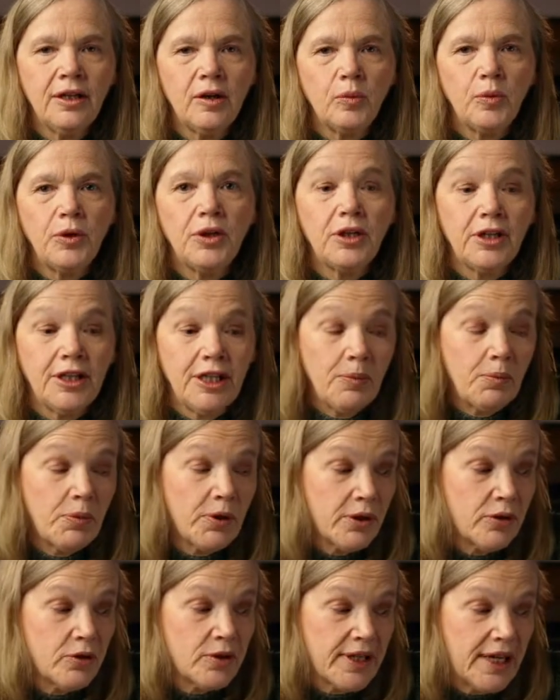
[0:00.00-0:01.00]
We're going to keep
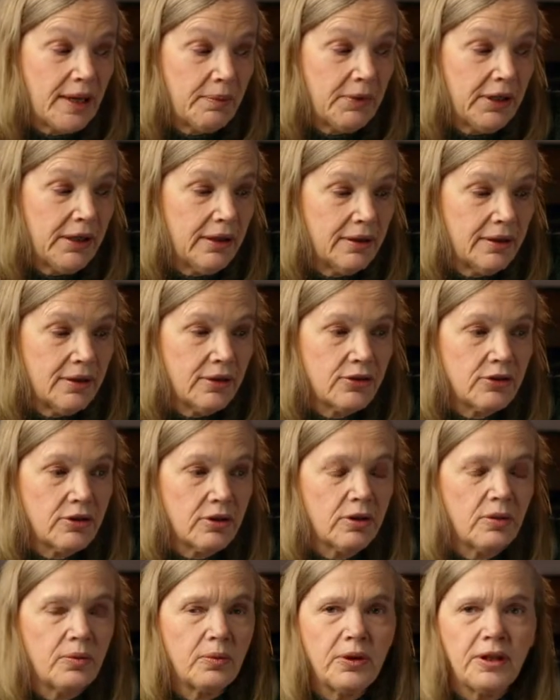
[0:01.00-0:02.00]
those coming.
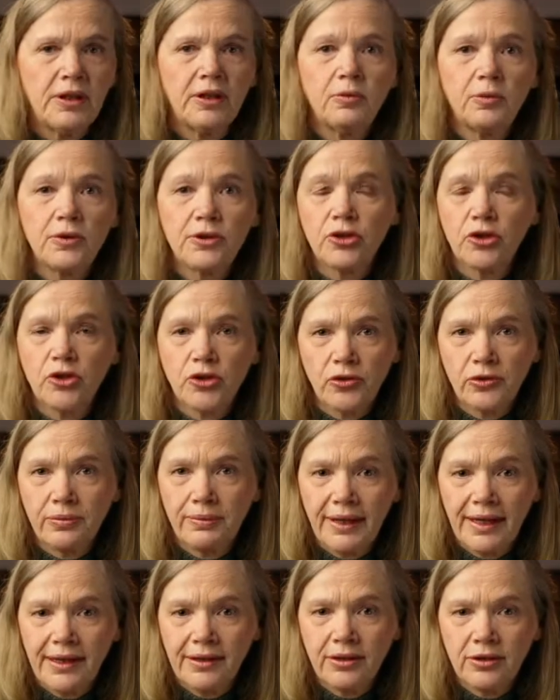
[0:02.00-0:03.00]
So it was just a
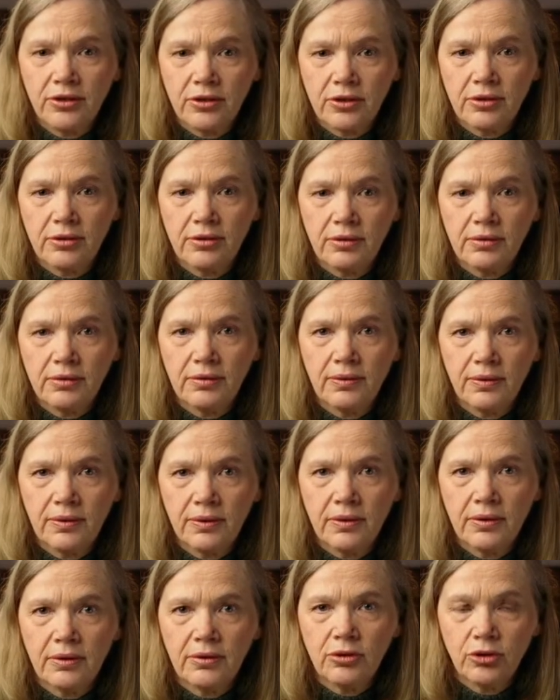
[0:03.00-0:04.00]
reminder to
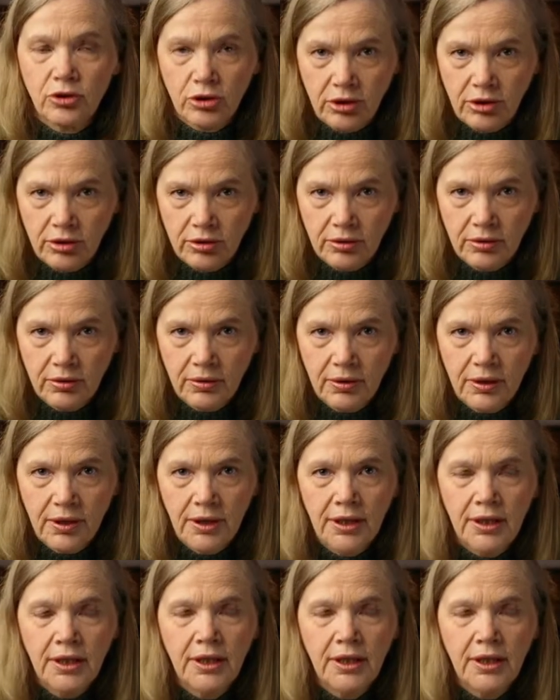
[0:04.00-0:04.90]
you